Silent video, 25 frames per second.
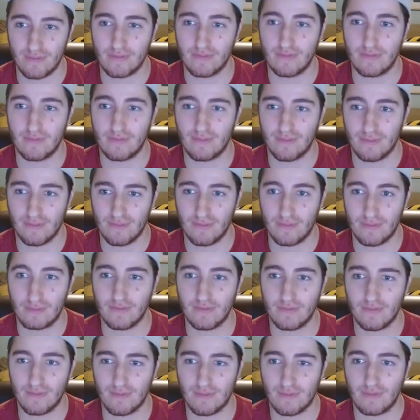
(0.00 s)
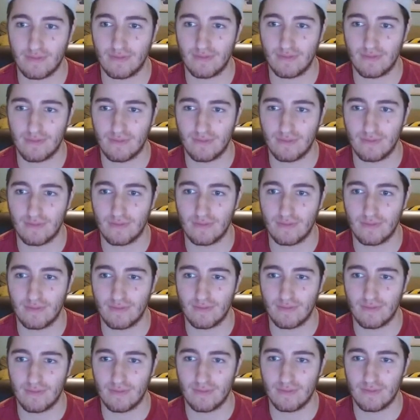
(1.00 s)

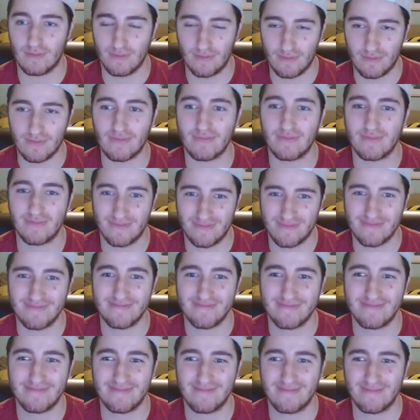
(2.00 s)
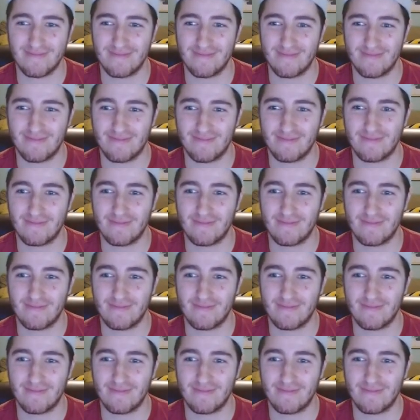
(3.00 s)
The person shown says nothing.